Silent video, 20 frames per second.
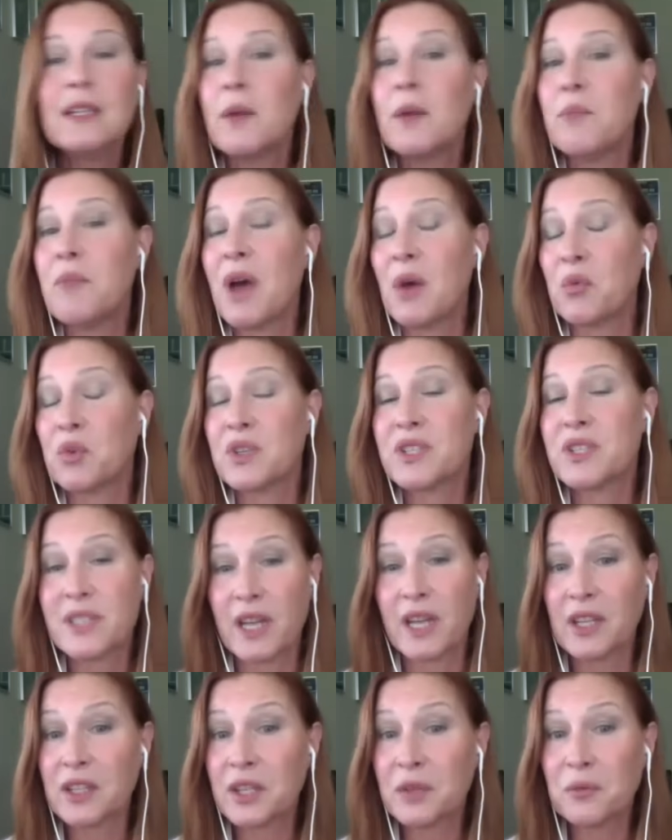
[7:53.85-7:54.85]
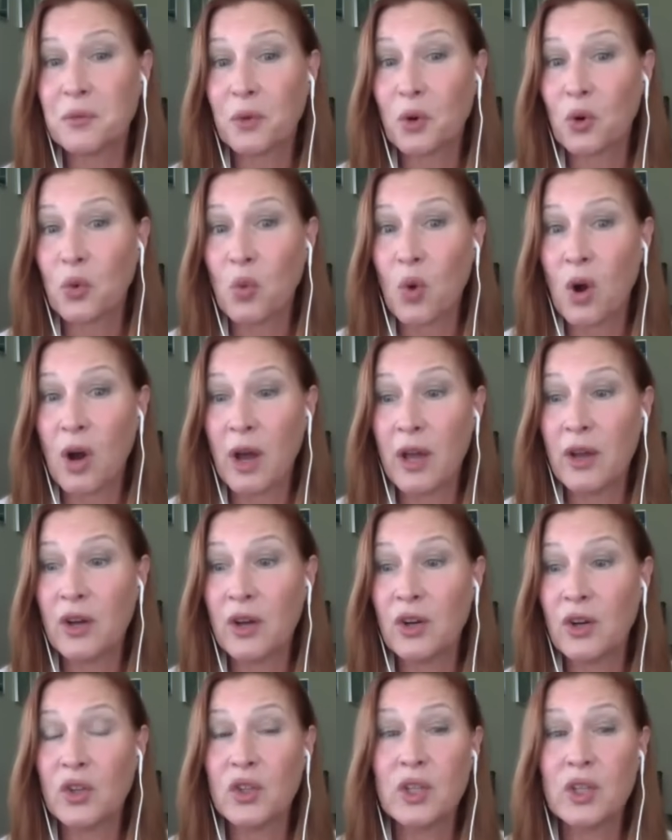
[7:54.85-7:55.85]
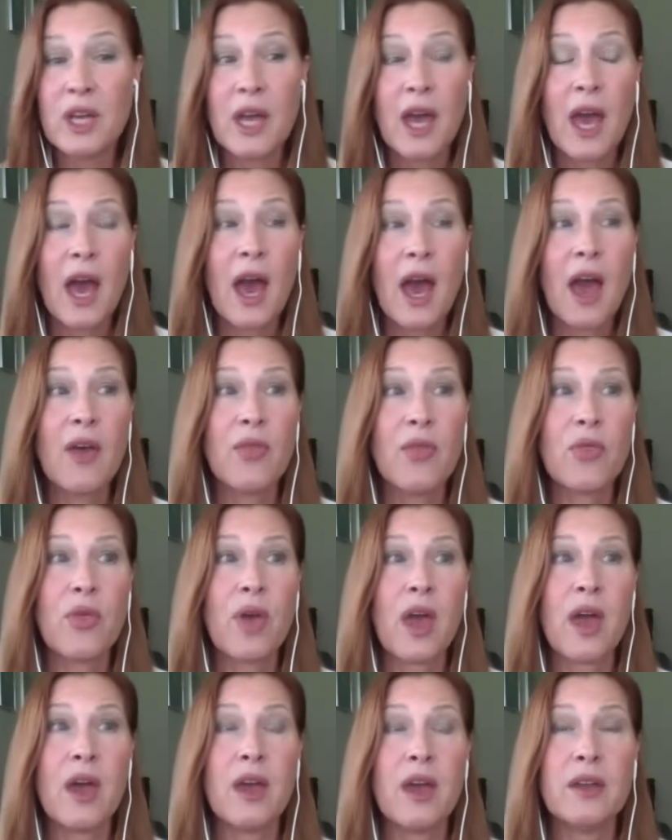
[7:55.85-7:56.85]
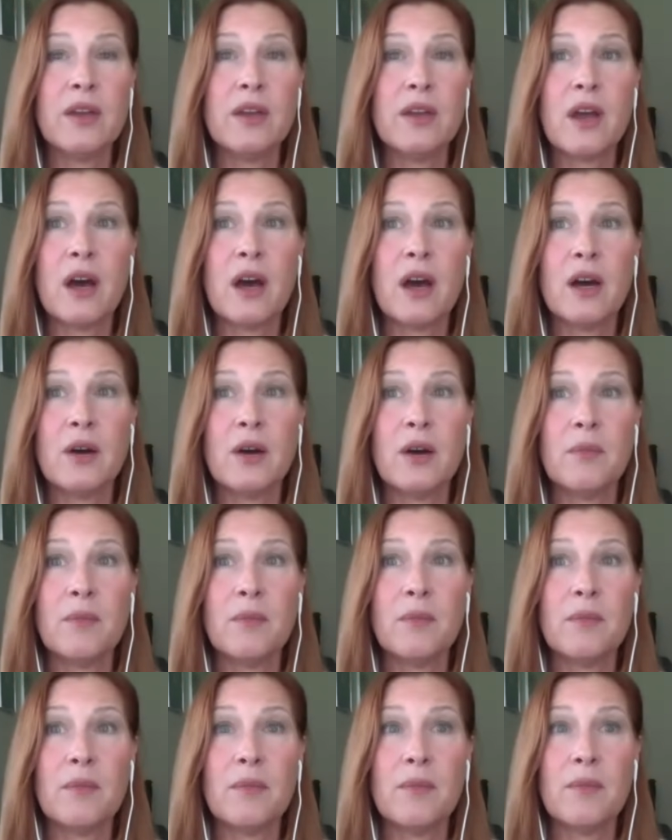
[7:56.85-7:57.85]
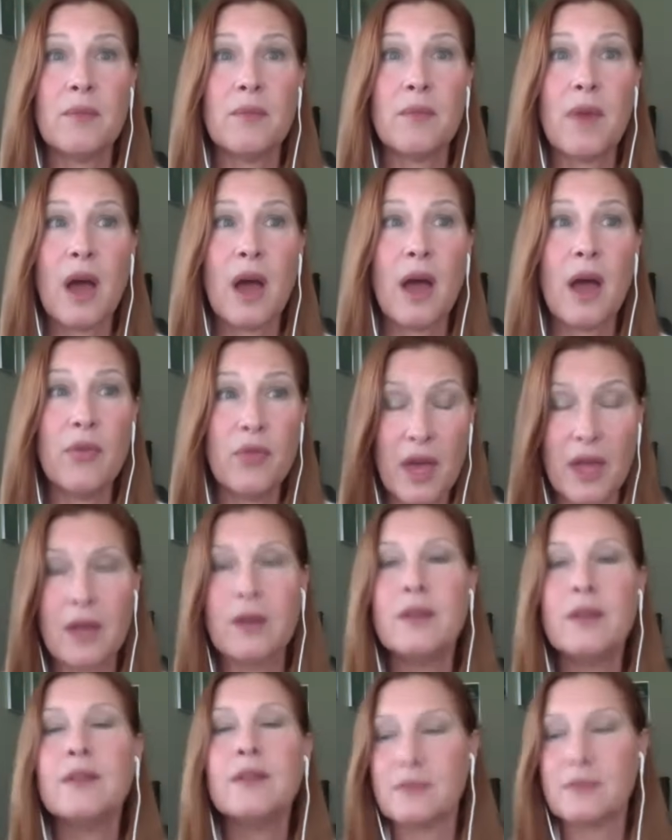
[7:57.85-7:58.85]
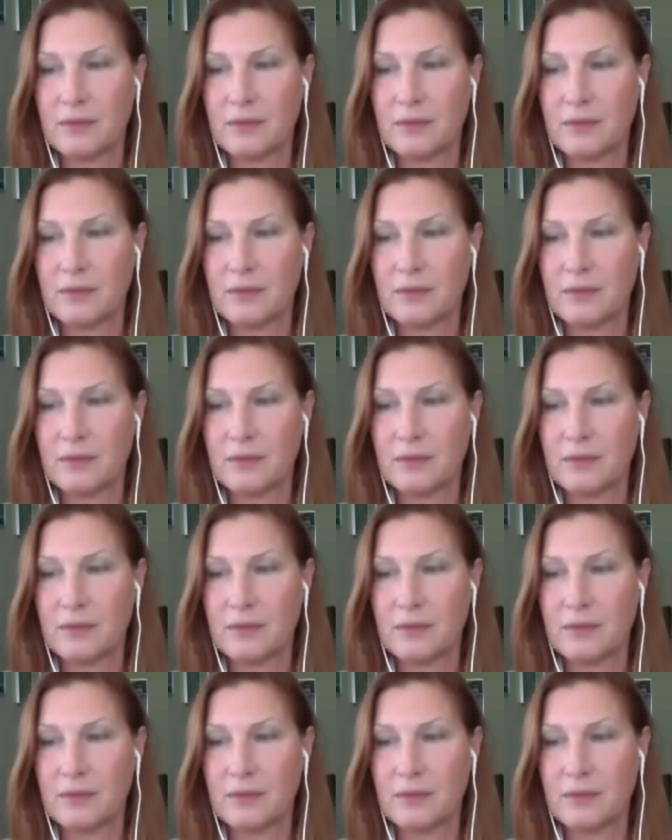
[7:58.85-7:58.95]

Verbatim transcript: Met with Stanley for a while, and then um, and then